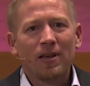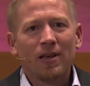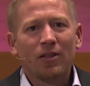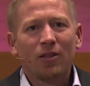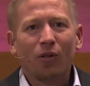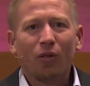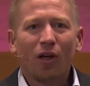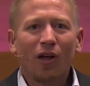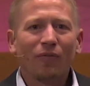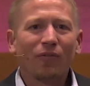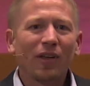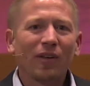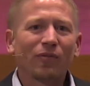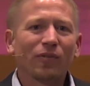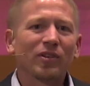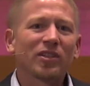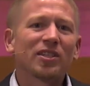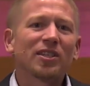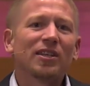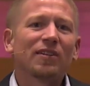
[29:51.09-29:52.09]
the love they've
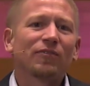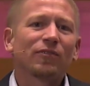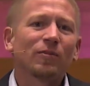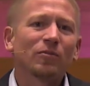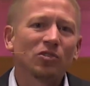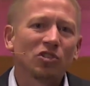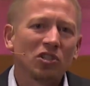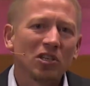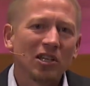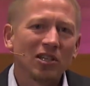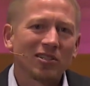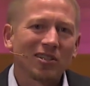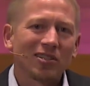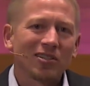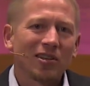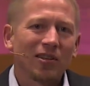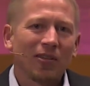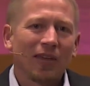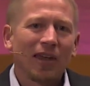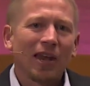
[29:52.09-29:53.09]
received from
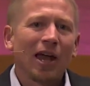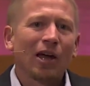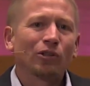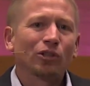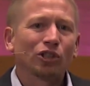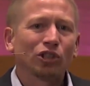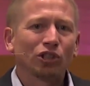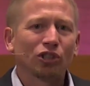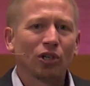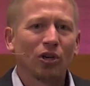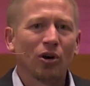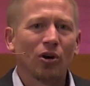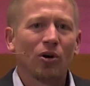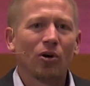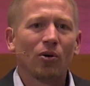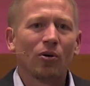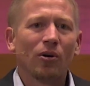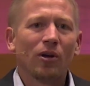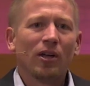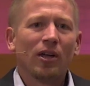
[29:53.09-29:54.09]
Jesus that they now
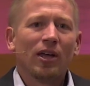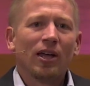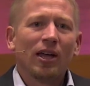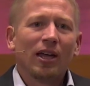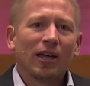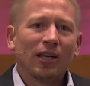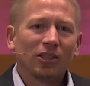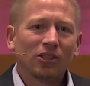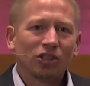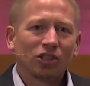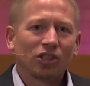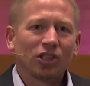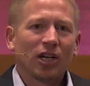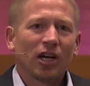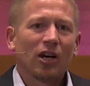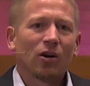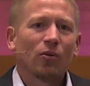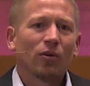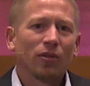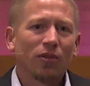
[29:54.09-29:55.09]
show and
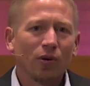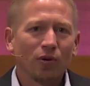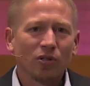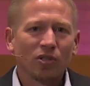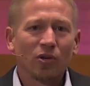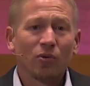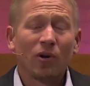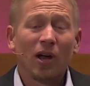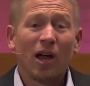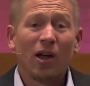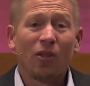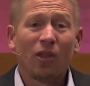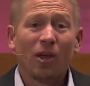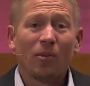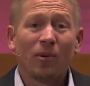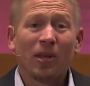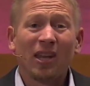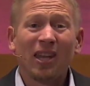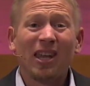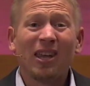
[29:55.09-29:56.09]
share with those around
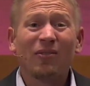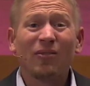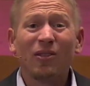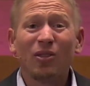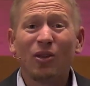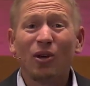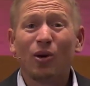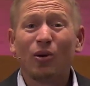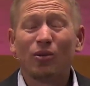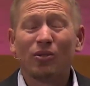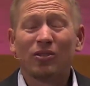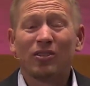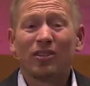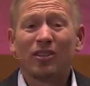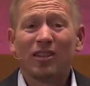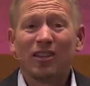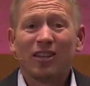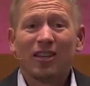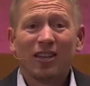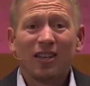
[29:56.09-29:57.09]
them and even those
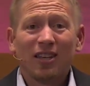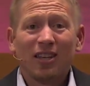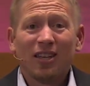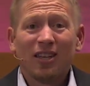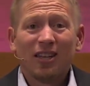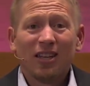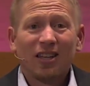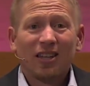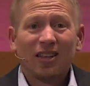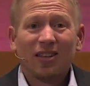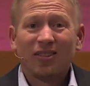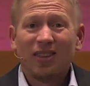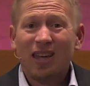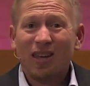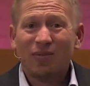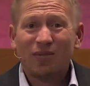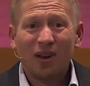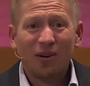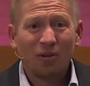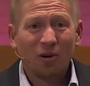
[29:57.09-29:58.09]
that they
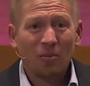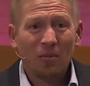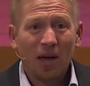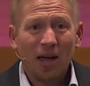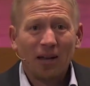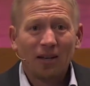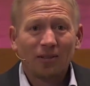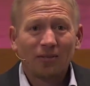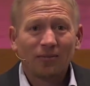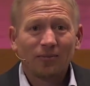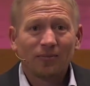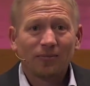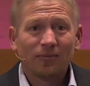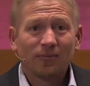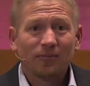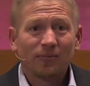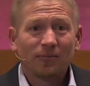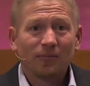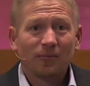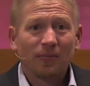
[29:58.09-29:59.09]
have never met.
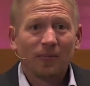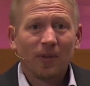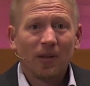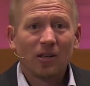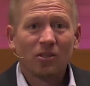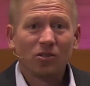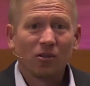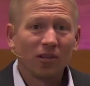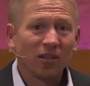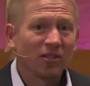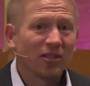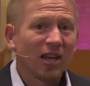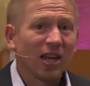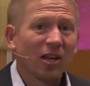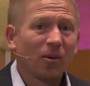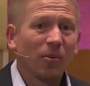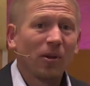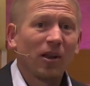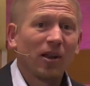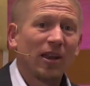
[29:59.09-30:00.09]
And so let's
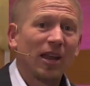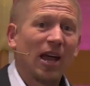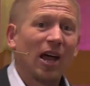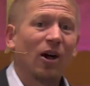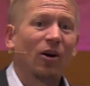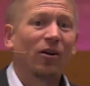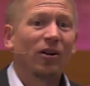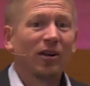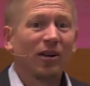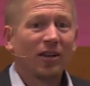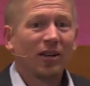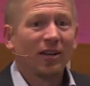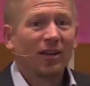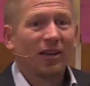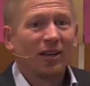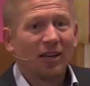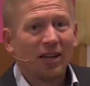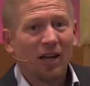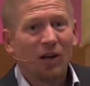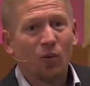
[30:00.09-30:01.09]
take a minute now
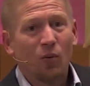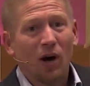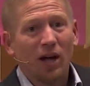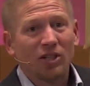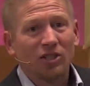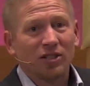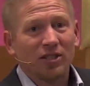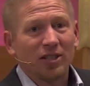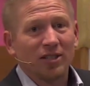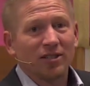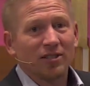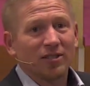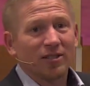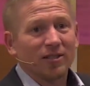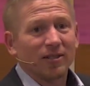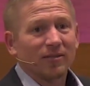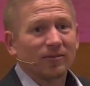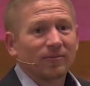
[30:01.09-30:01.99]
and watch this.